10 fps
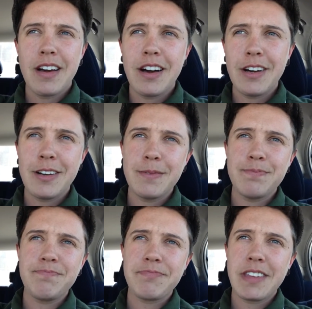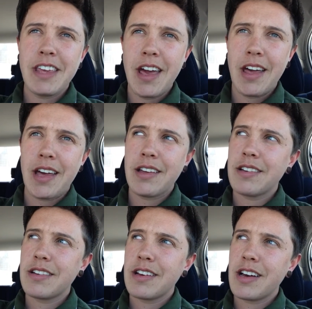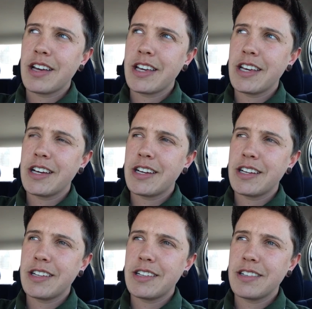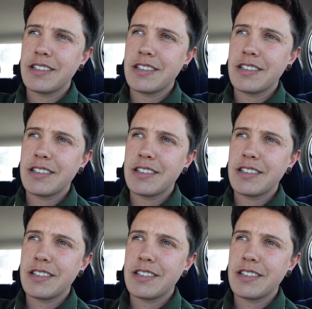Um, yeah, I